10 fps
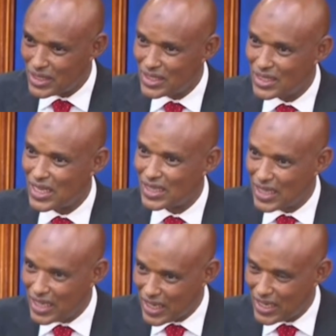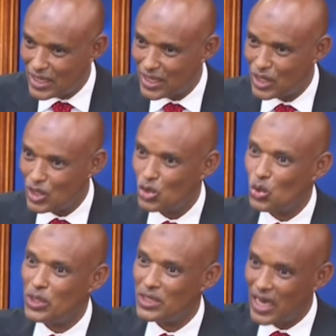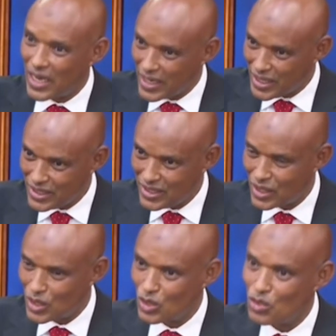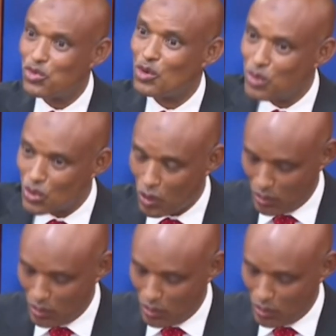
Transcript: that led to his arrest from Bungoma,